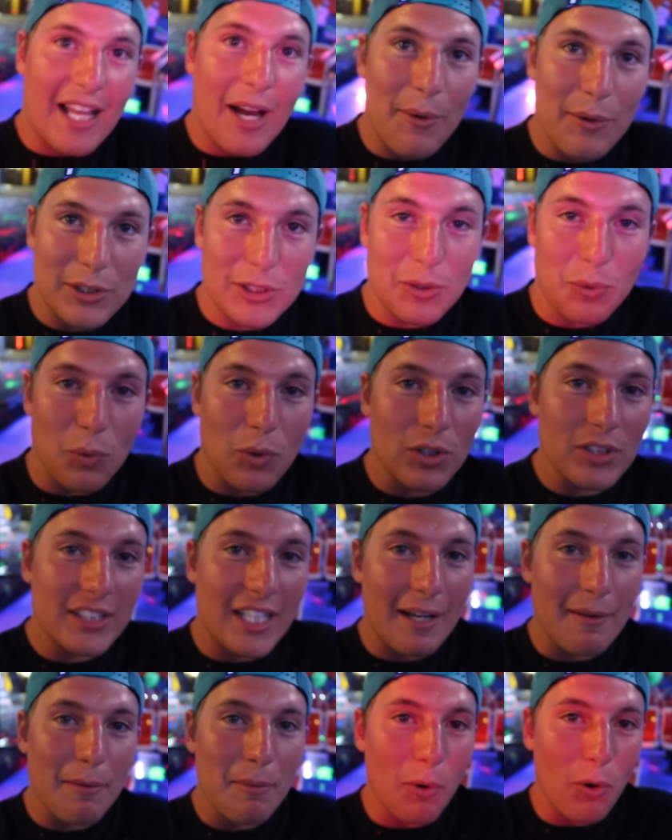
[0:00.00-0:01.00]
That was the worst
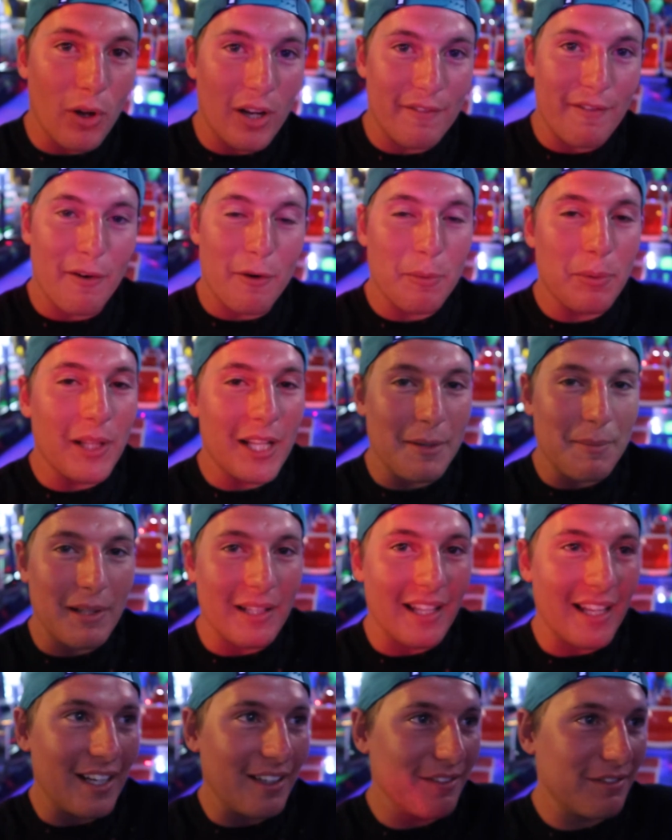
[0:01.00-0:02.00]
game of bowling I've ever played in
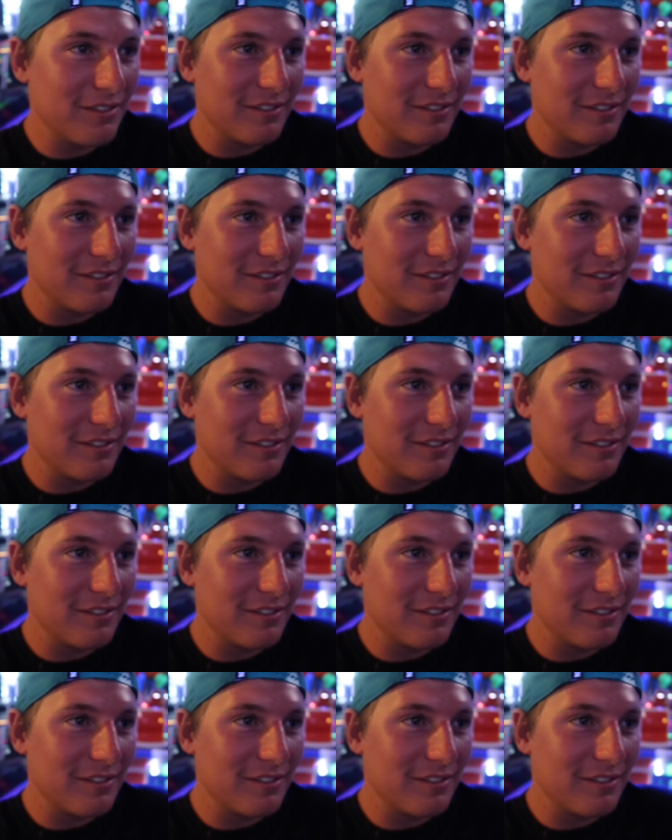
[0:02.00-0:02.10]
my life.